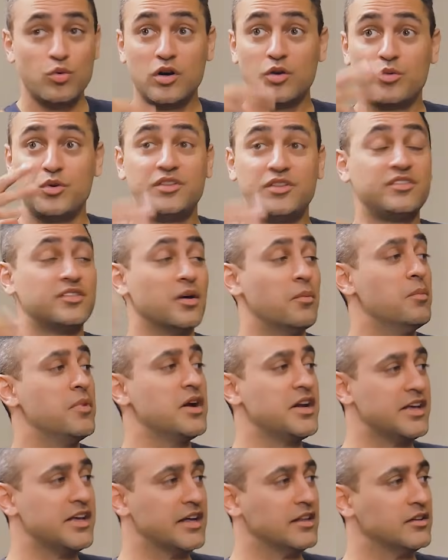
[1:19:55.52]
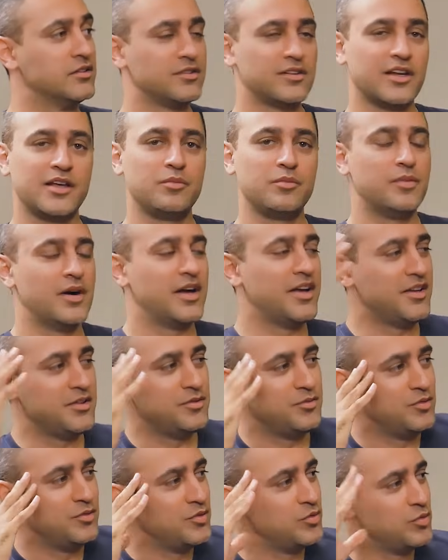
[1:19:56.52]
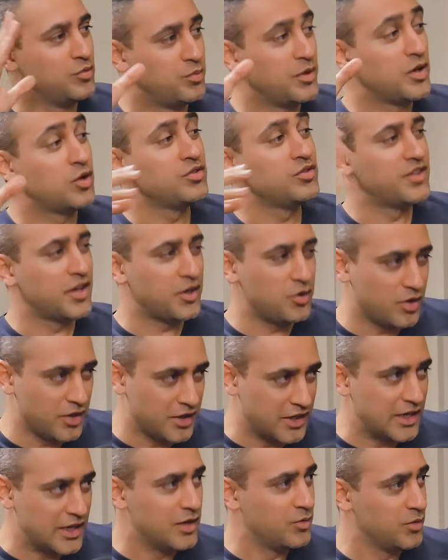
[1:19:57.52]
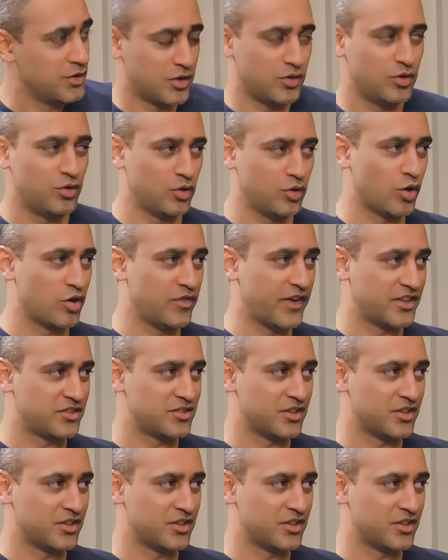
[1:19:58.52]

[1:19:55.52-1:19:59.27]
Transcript: to work with somebody else. Like, bhai, because then you're dealing with a lot of